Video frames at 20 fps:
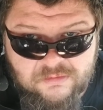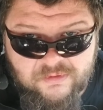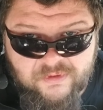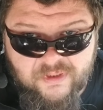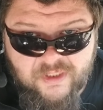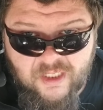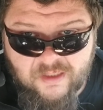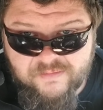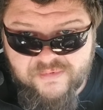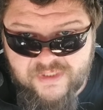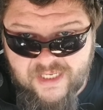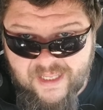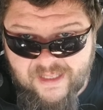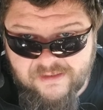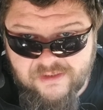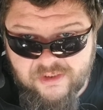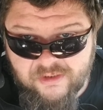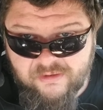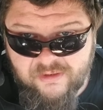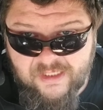it comes
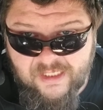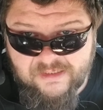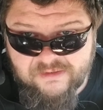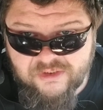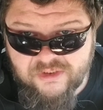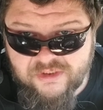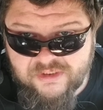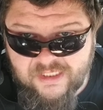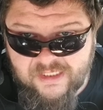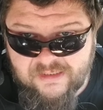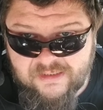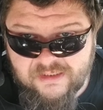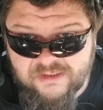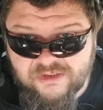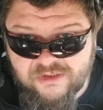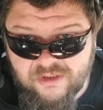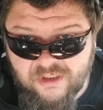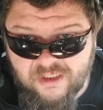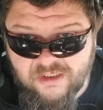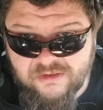down to it, I'll just take this
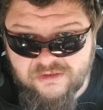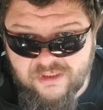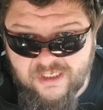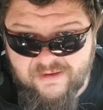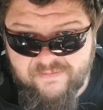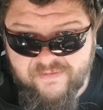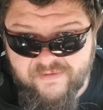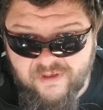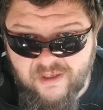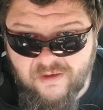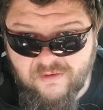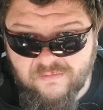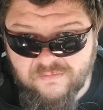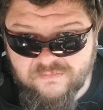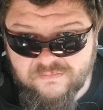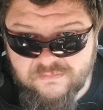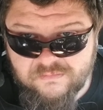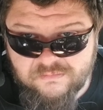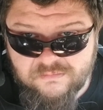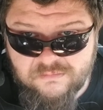truck and drive it home
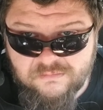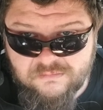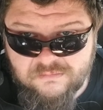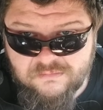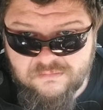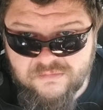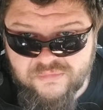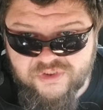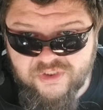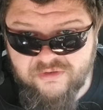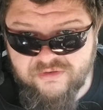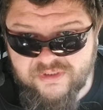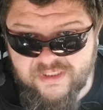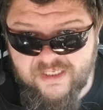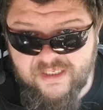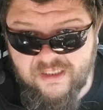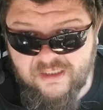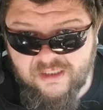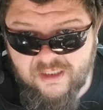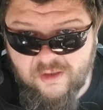as soon as
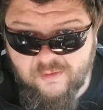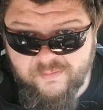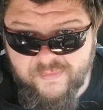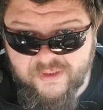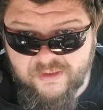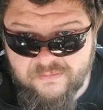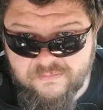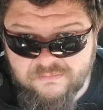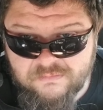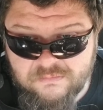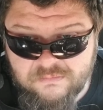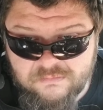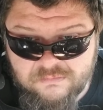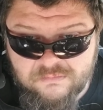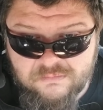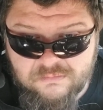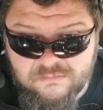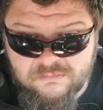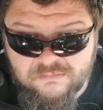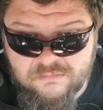they unload me.
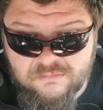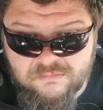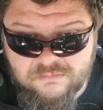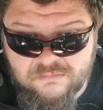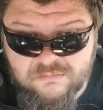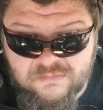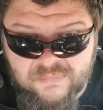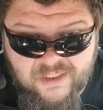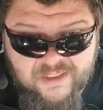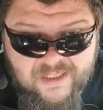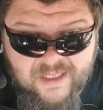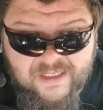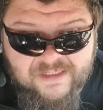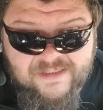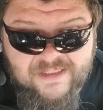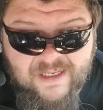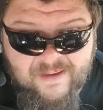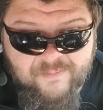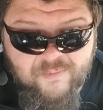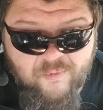I ain't got
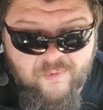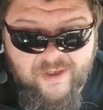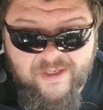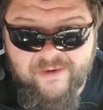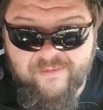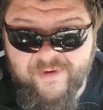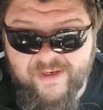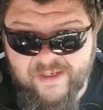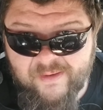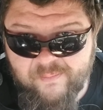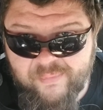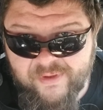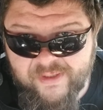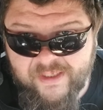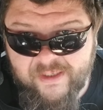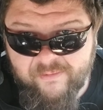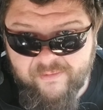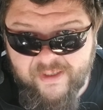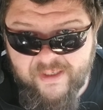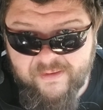time to wait around and
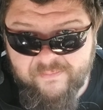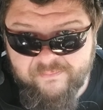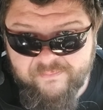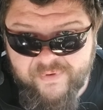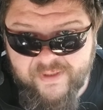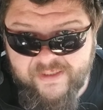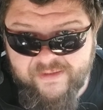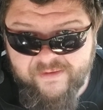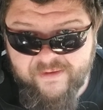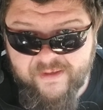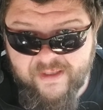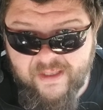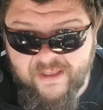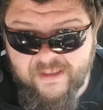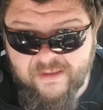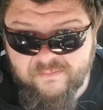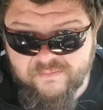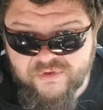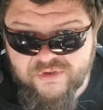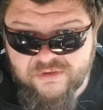play around and play their
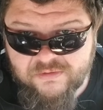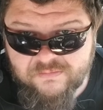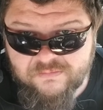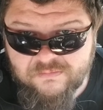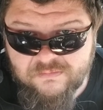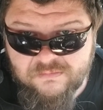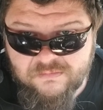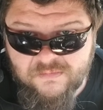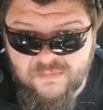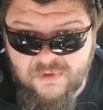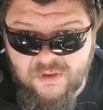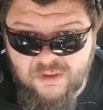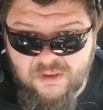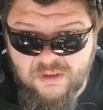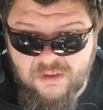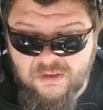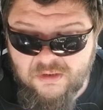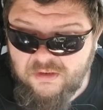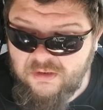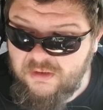games.
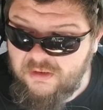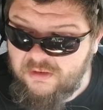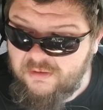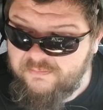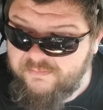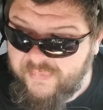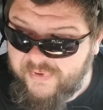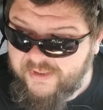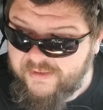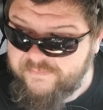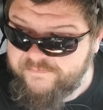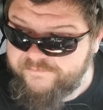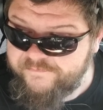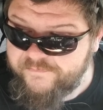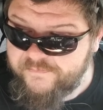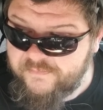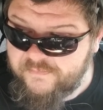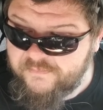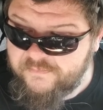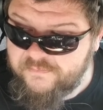But
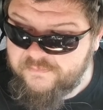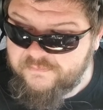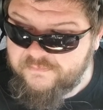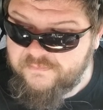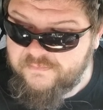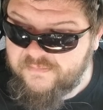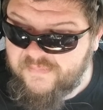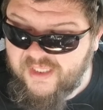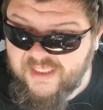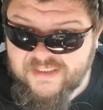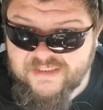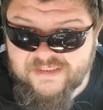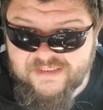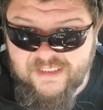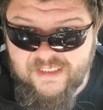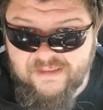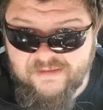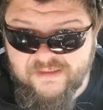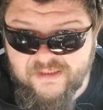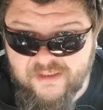like I
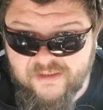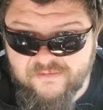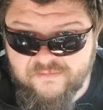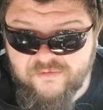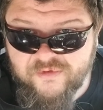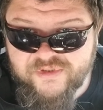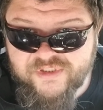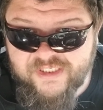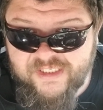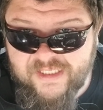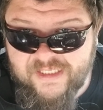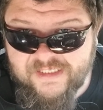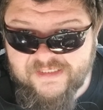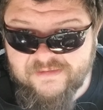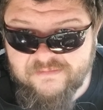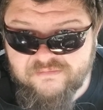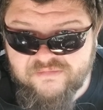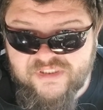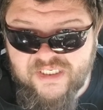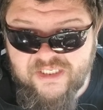said, uh, once again,
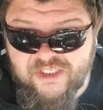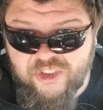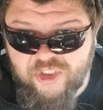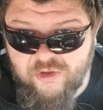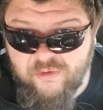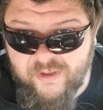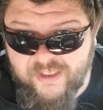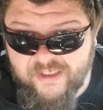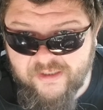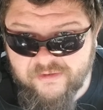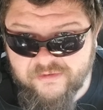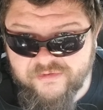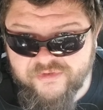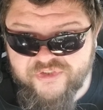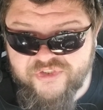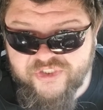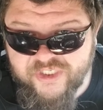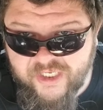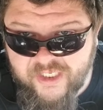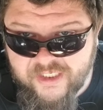TQL
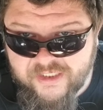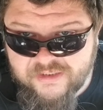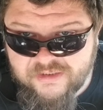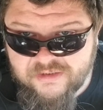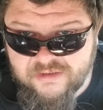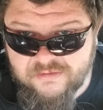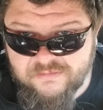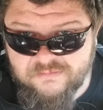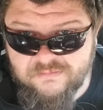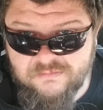sucks.